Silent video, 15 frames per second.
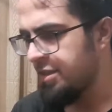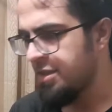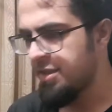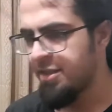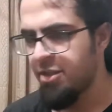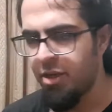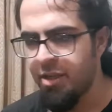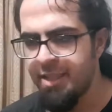
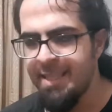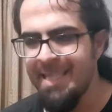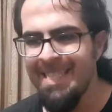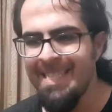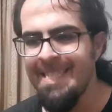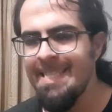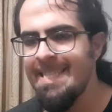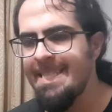
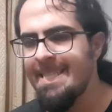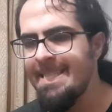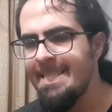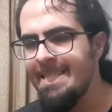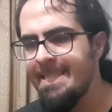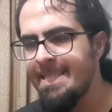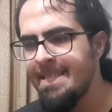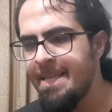started
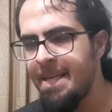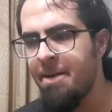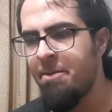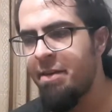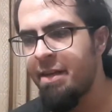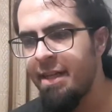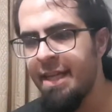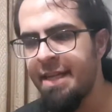
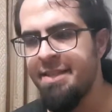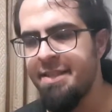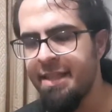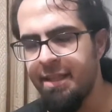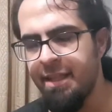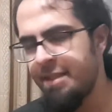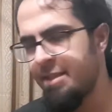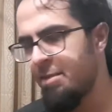caring less
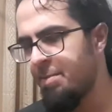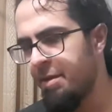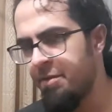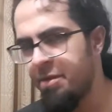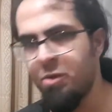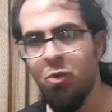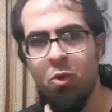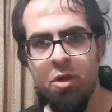and less about
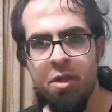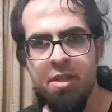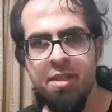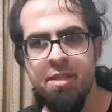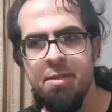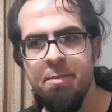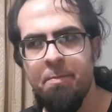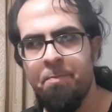the
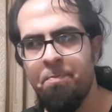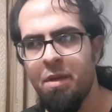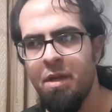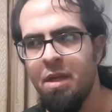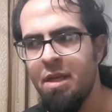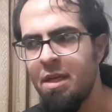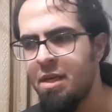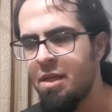course.
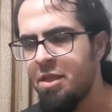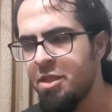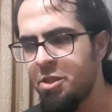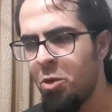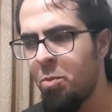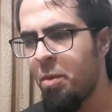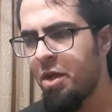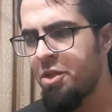
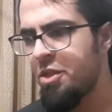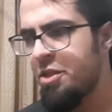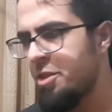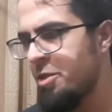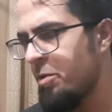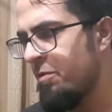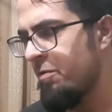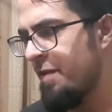So much
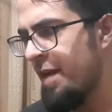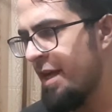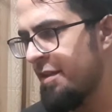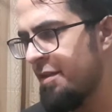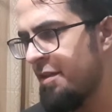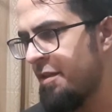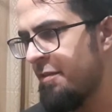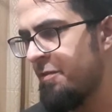so, in
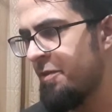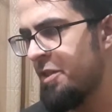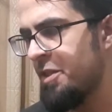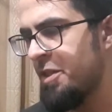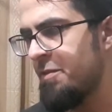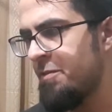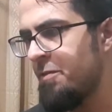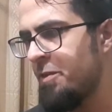fact, the
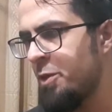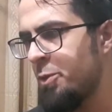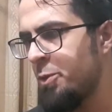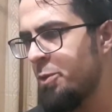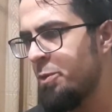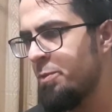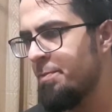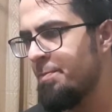first
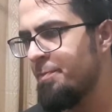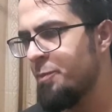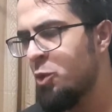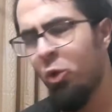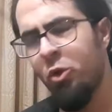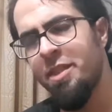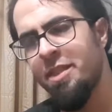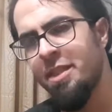few
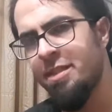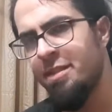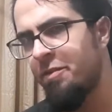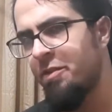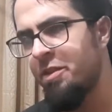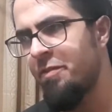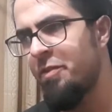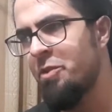courses, the
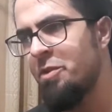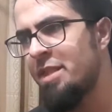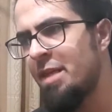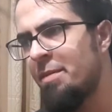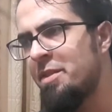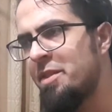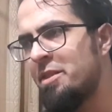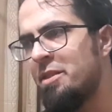first few
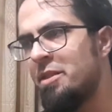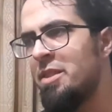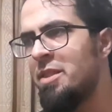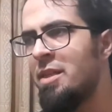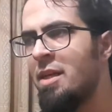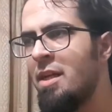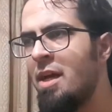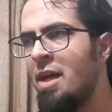
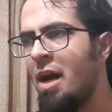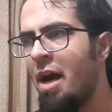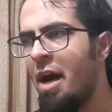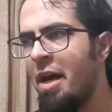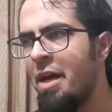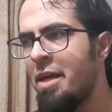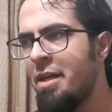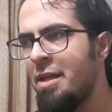semesters,
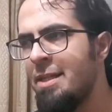I